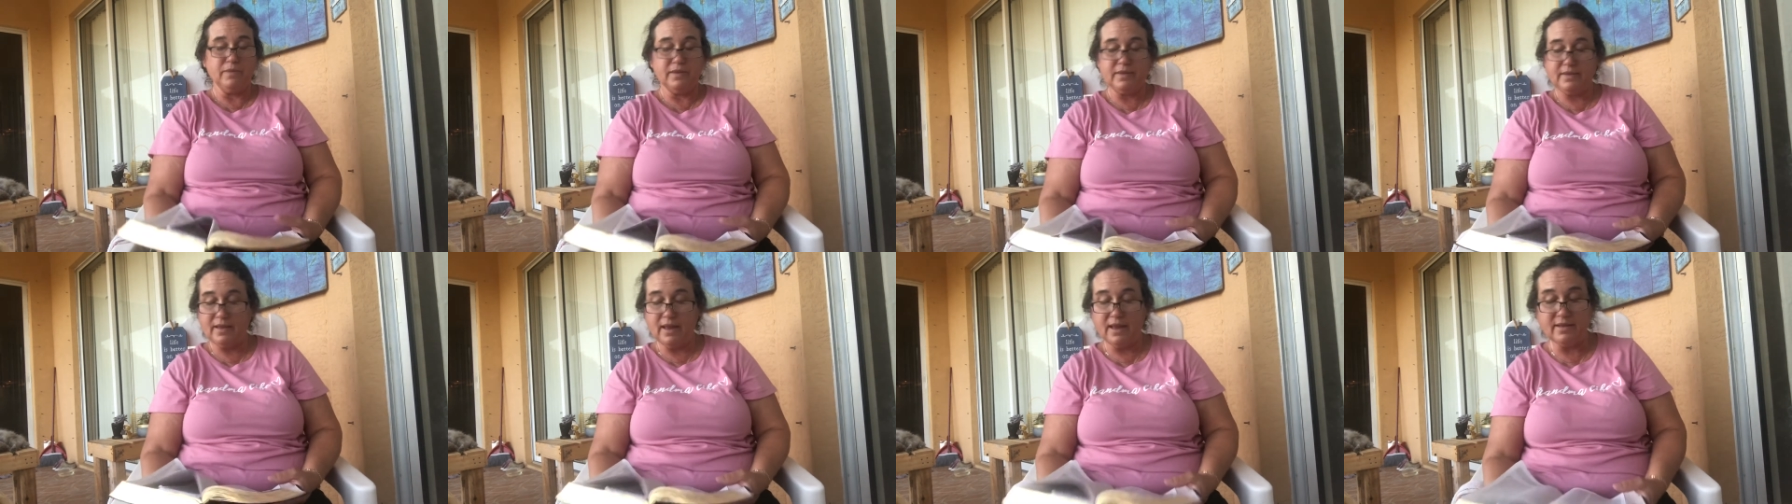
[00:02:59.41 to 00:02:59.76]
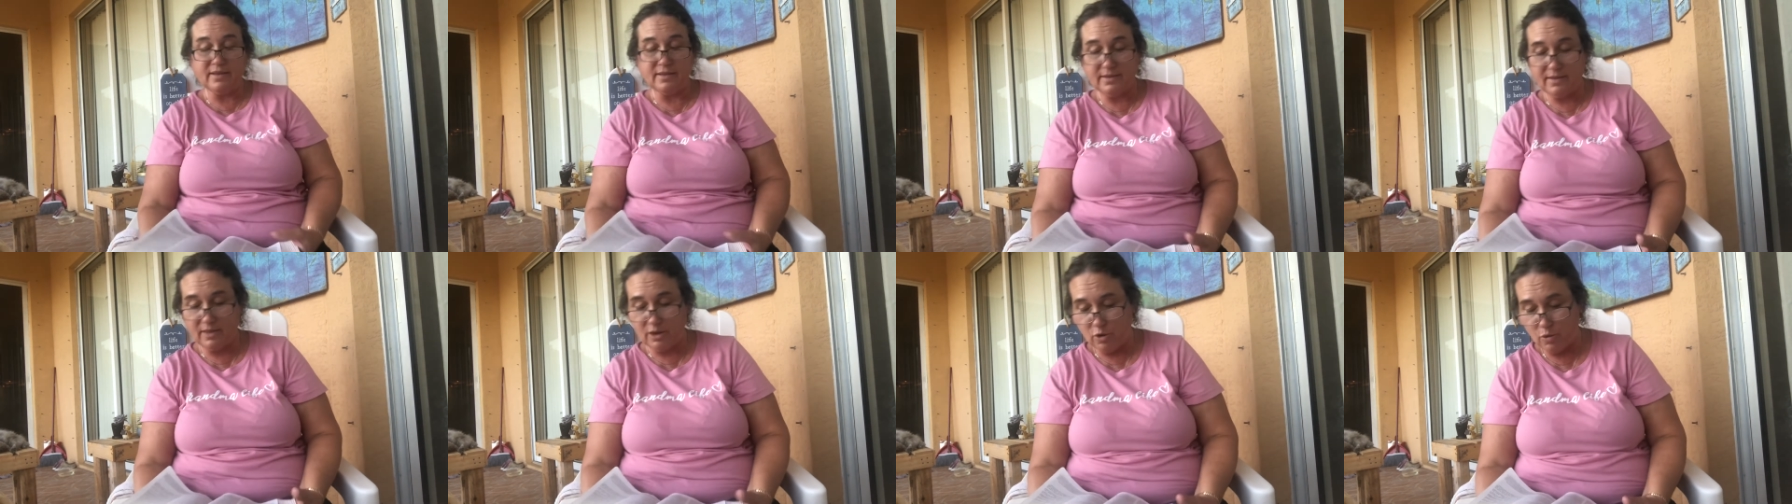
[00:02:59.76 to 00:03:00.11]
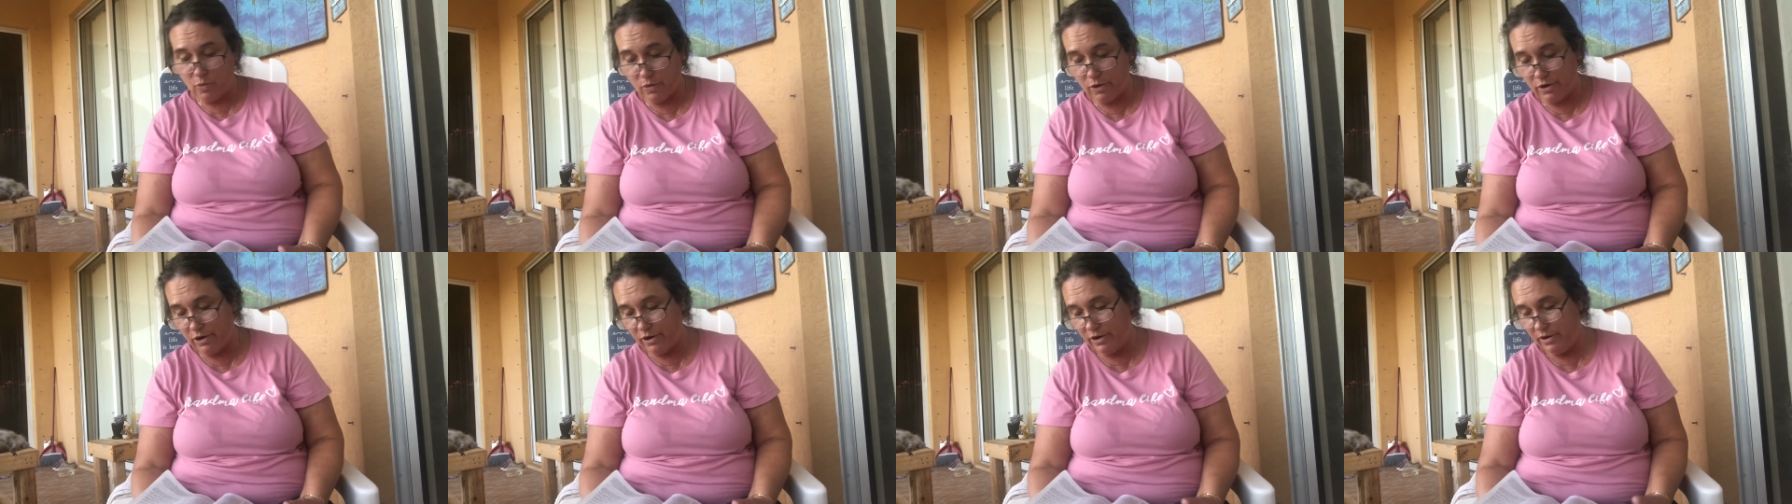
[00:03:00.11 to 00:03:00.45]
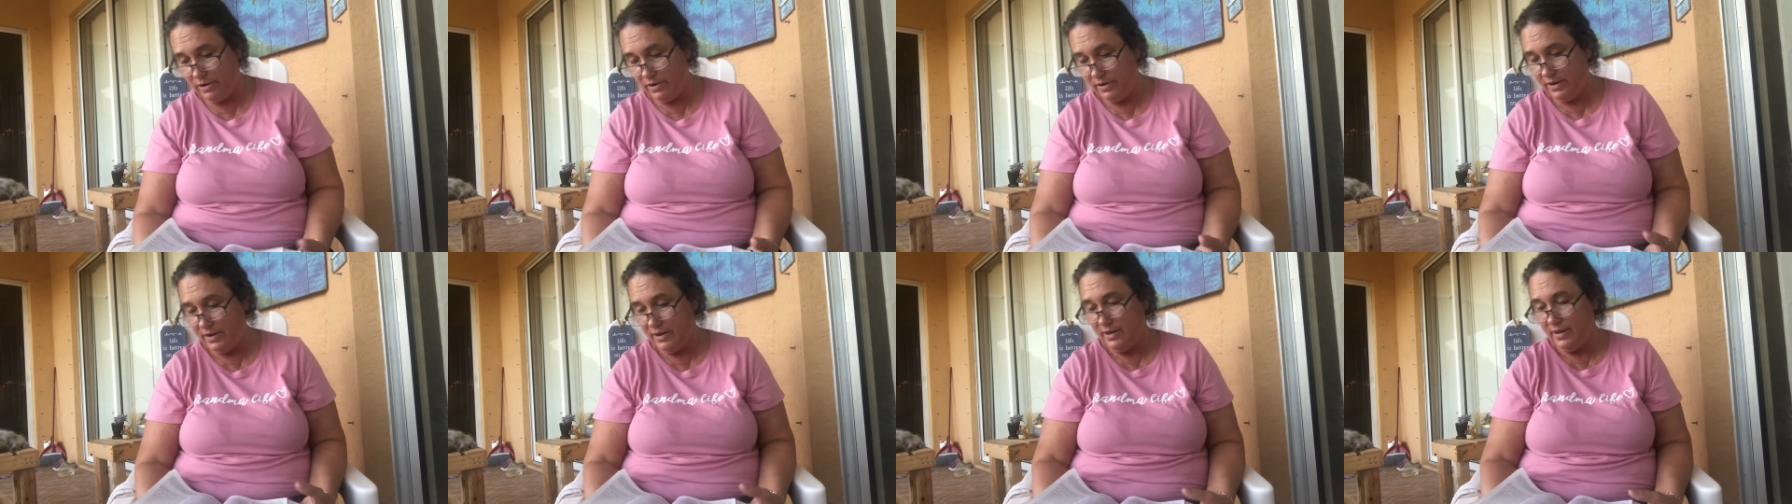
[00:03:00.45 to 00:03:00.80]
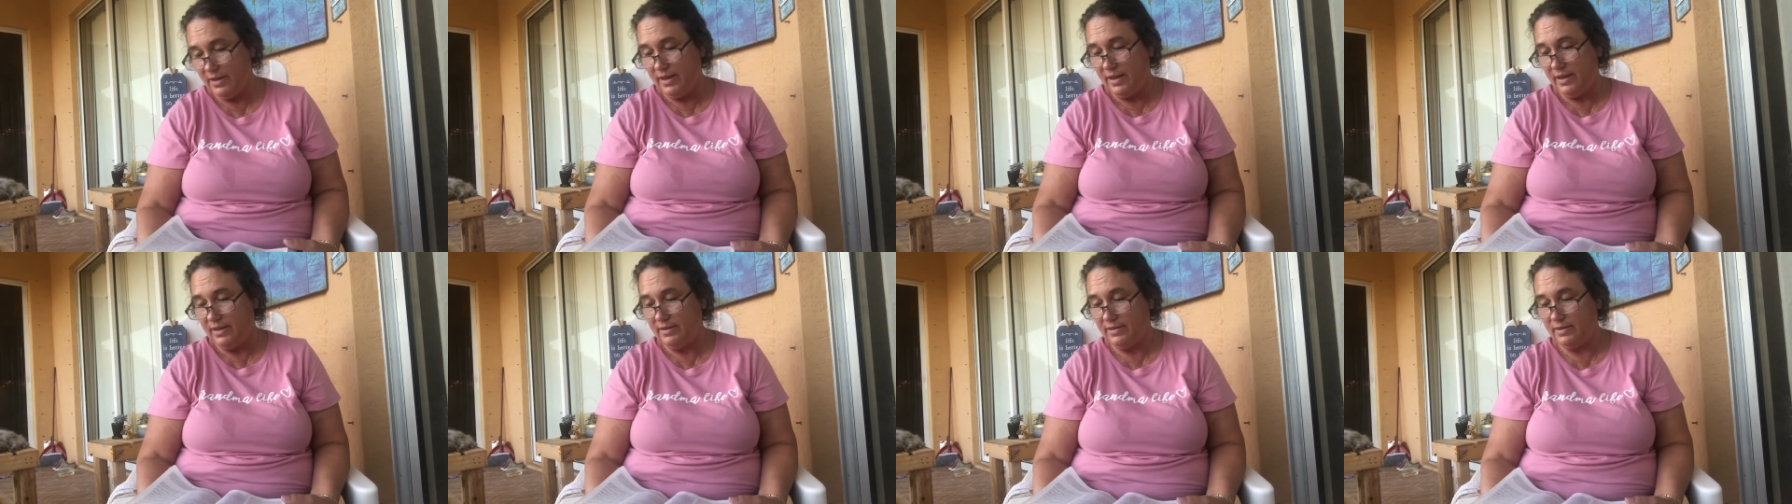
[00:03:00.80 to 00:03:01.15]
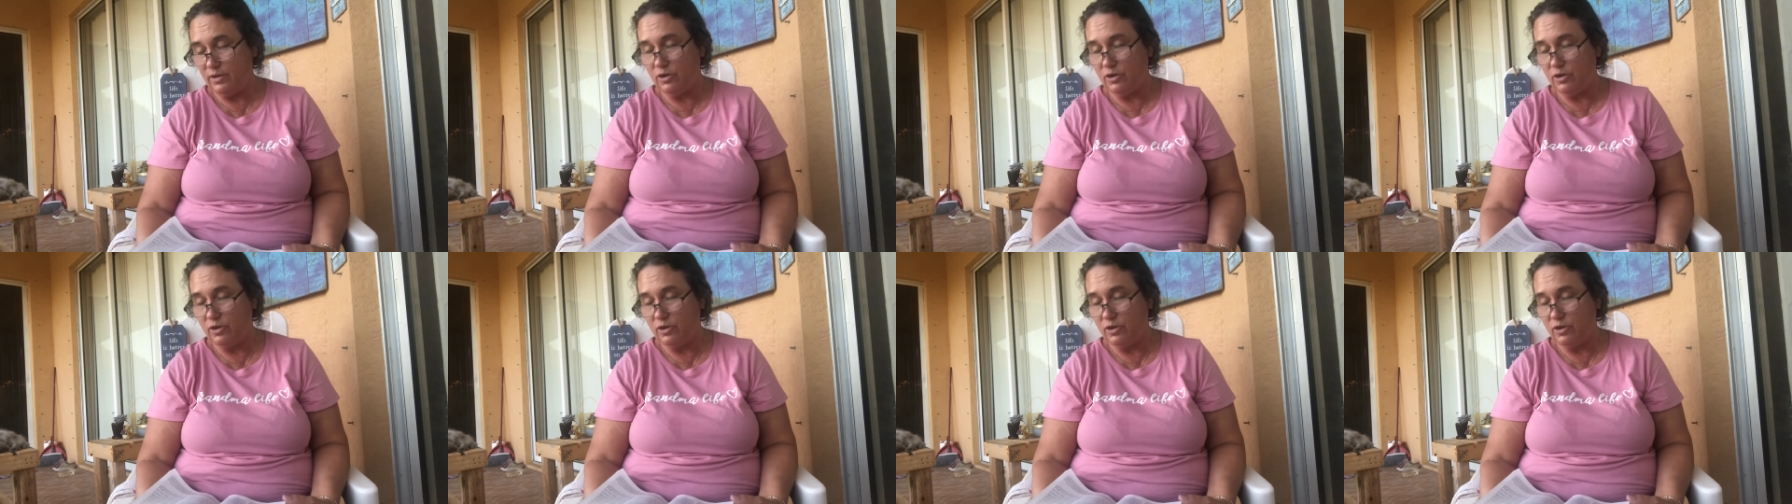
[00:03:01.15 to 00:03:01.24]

sons there were so